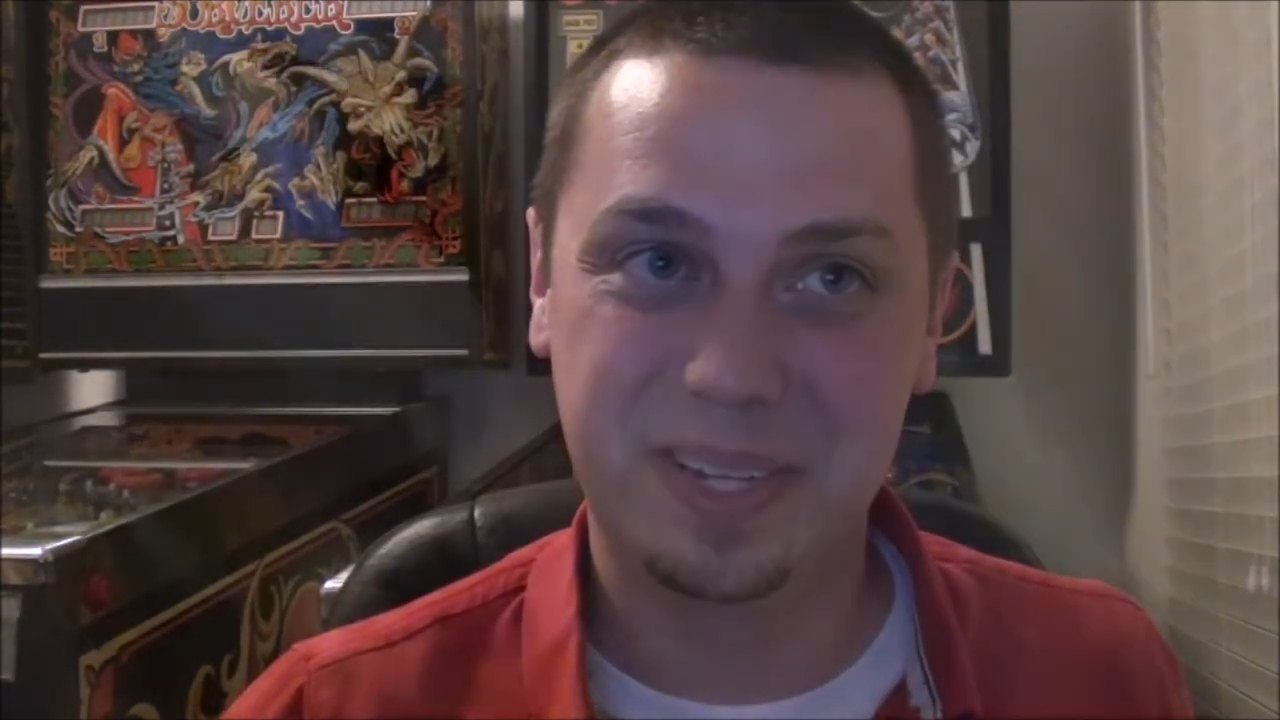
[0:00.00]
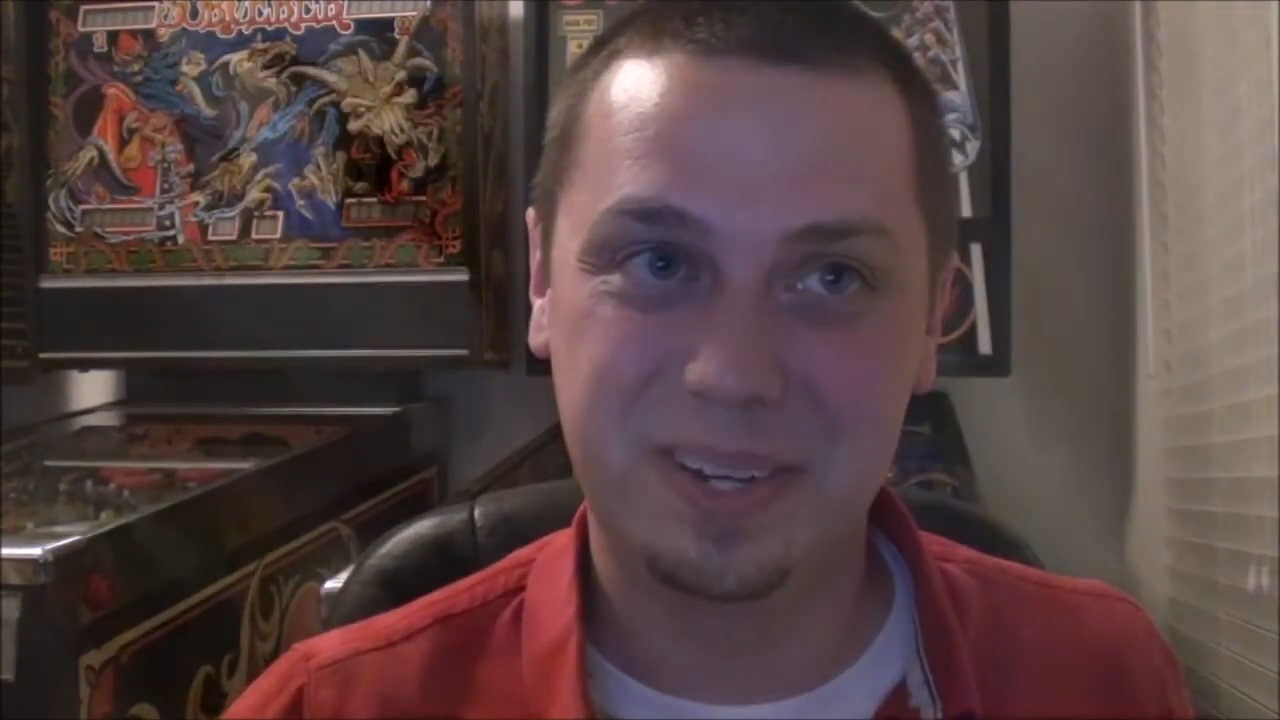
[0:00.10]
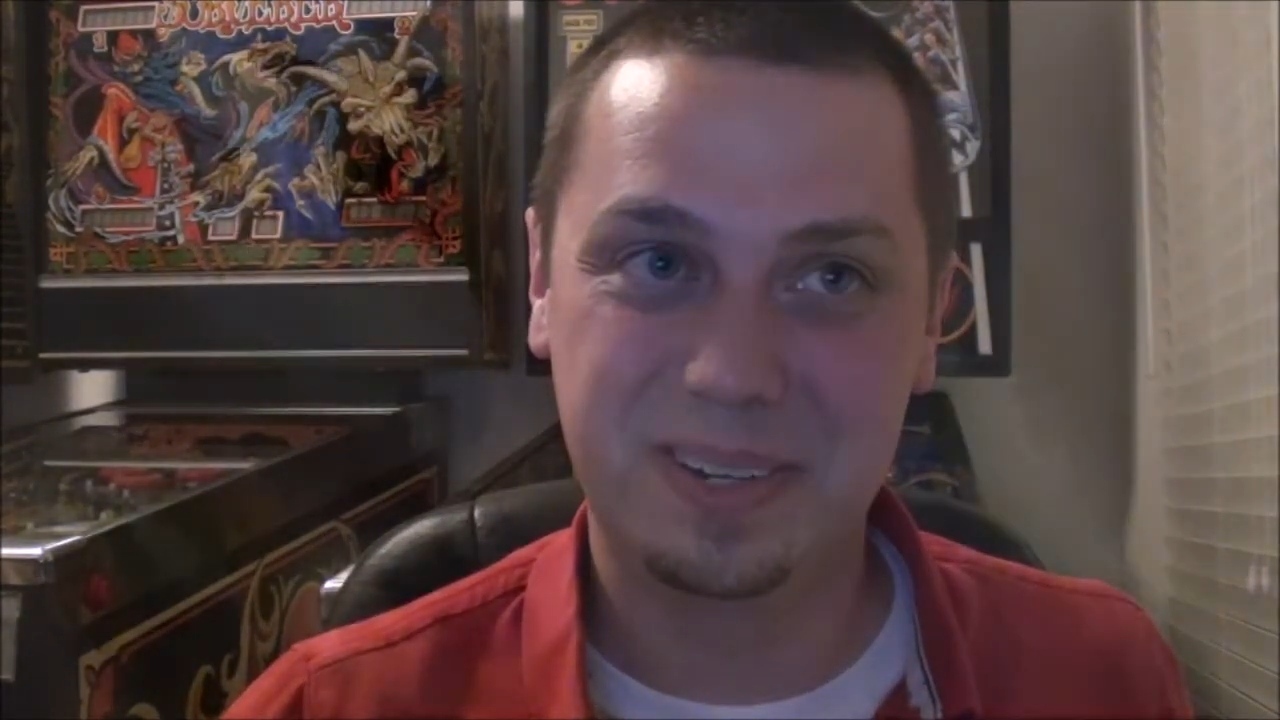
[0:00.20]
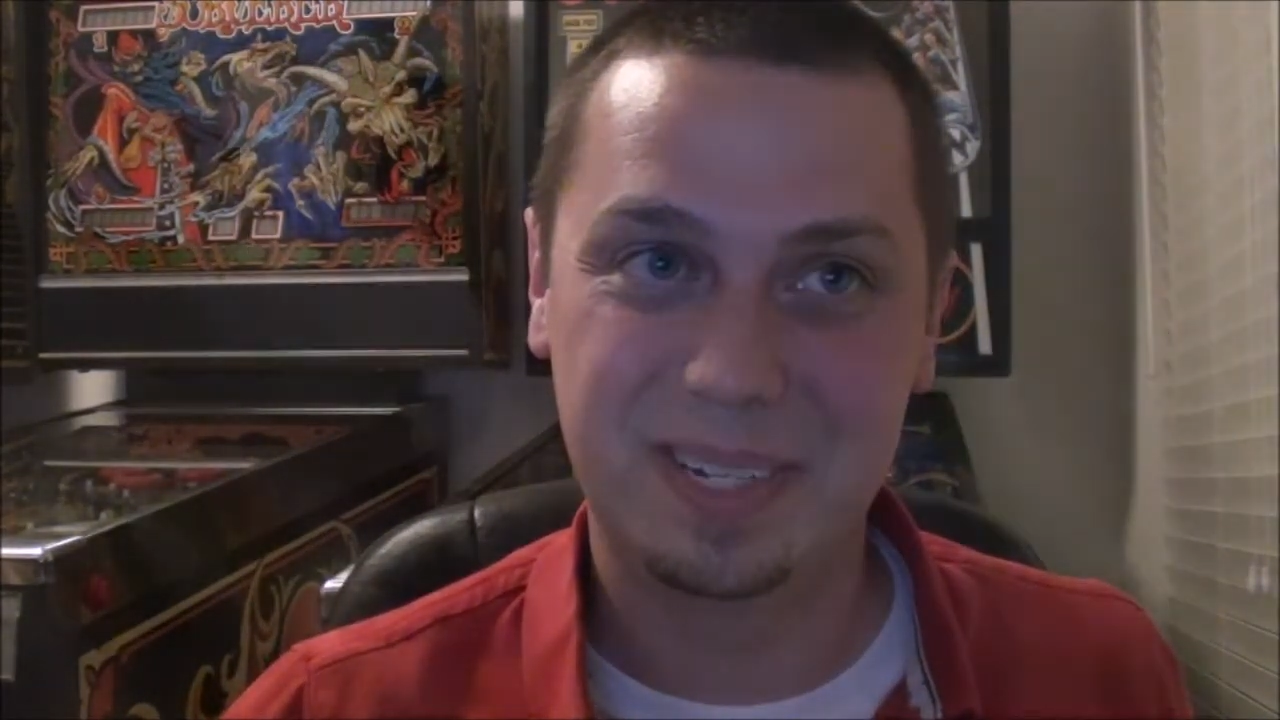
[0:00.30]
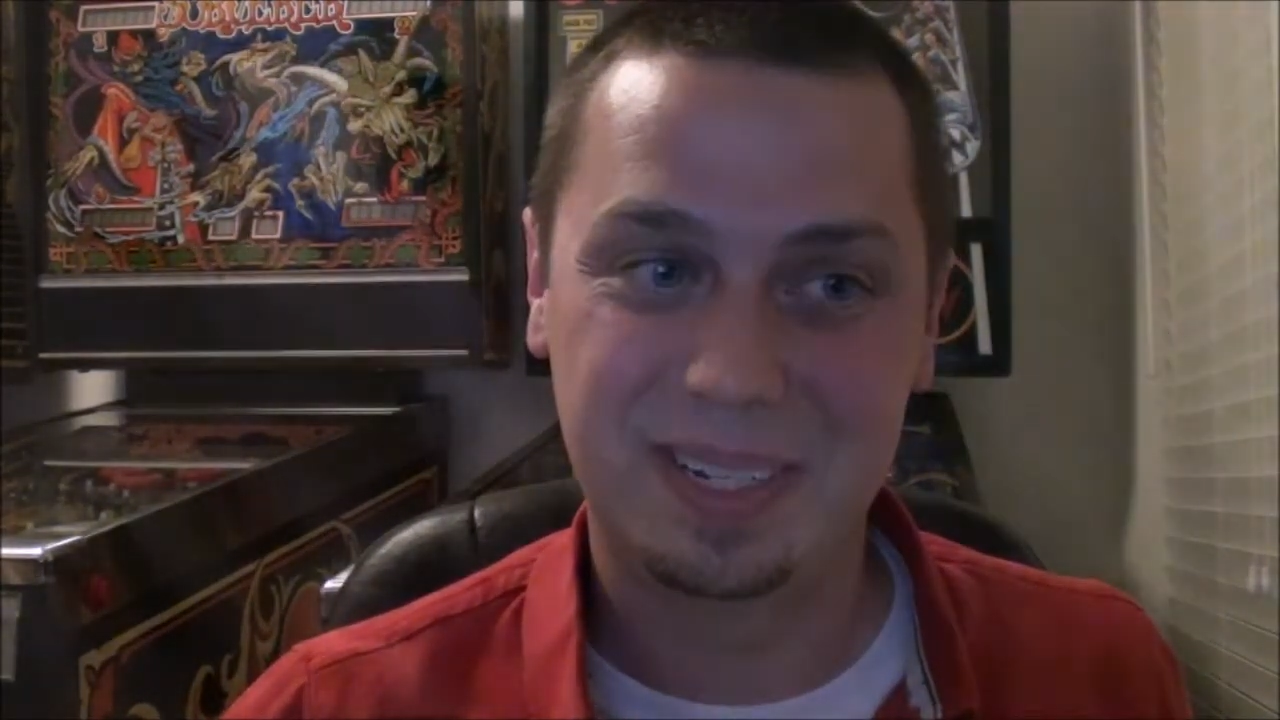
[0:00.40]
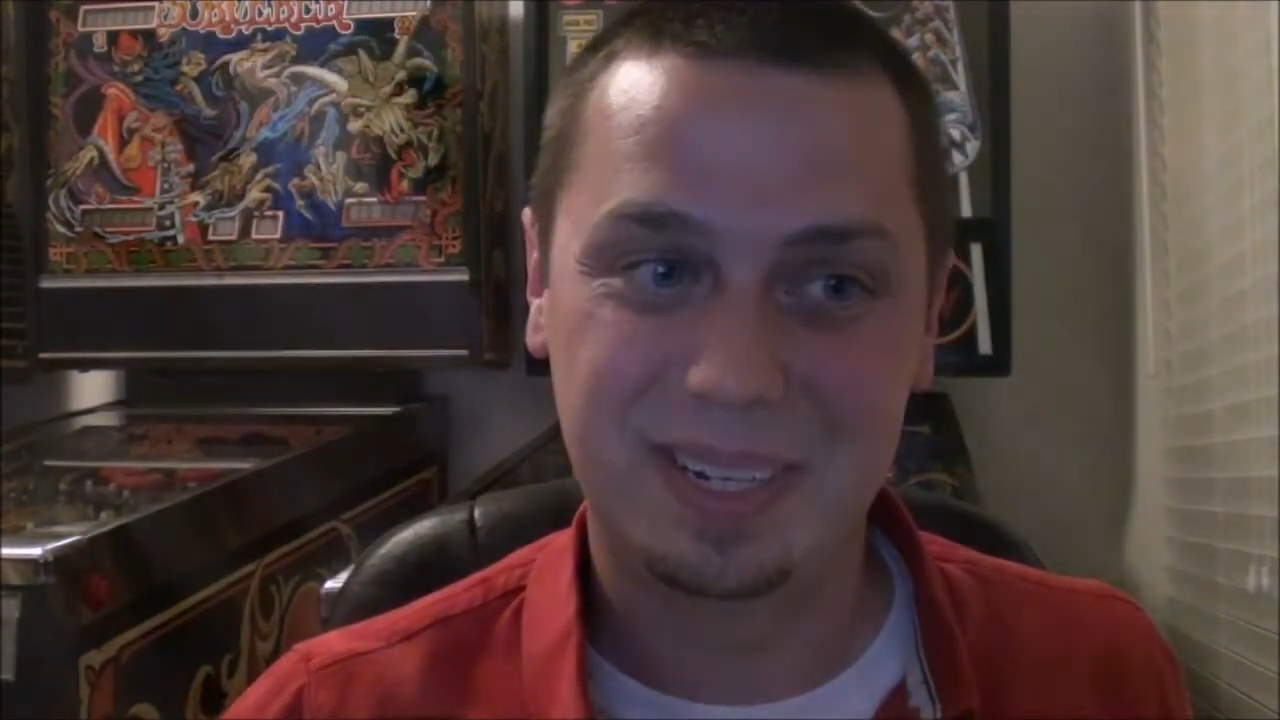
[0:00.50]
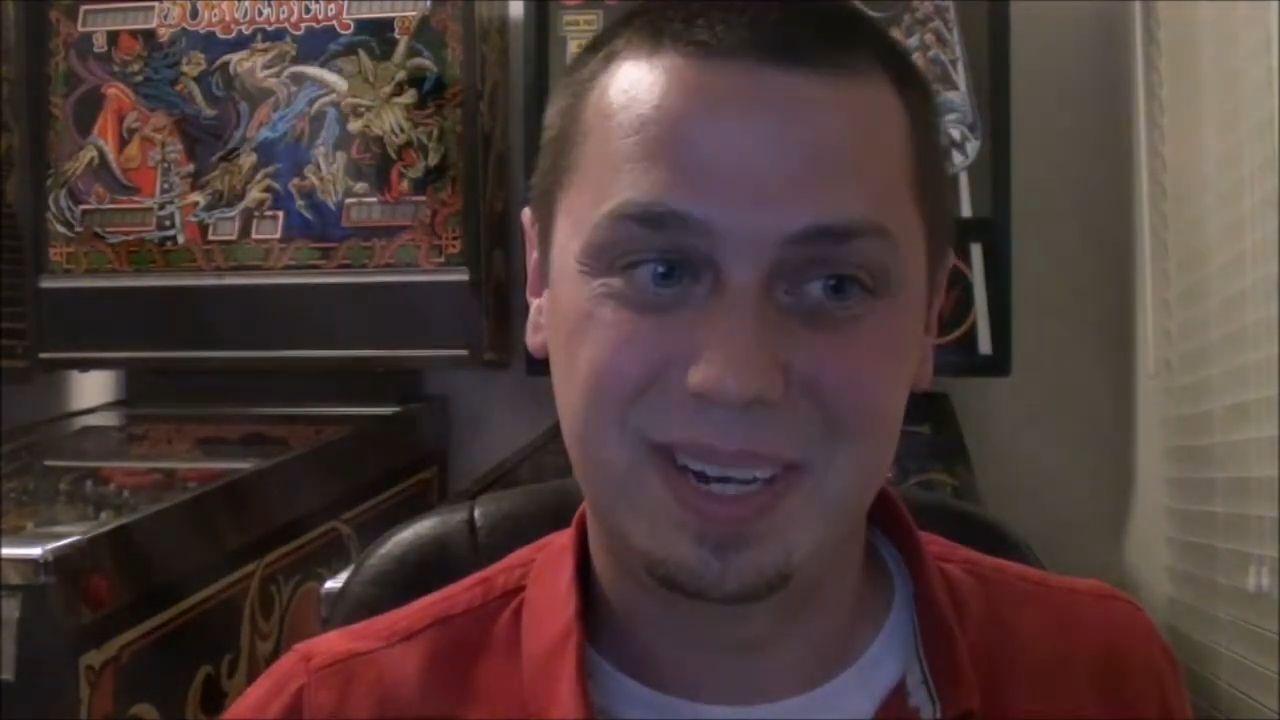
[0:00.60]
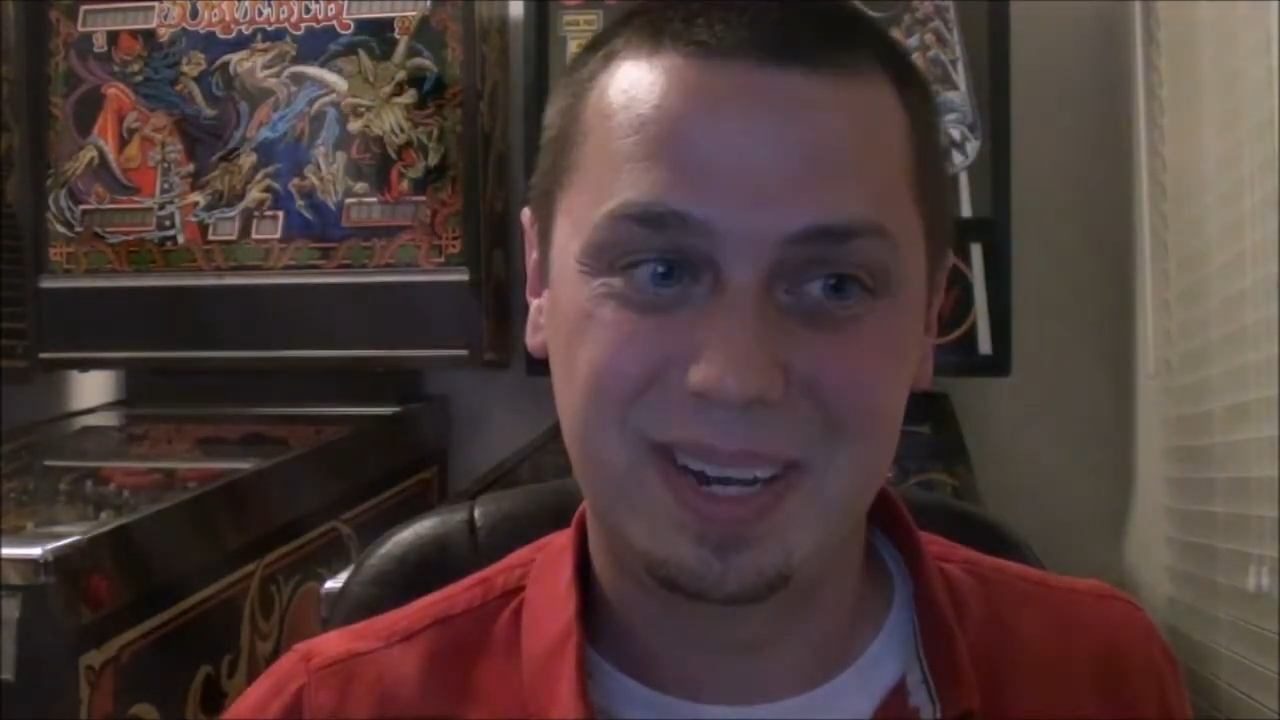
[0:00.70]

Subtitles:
nurse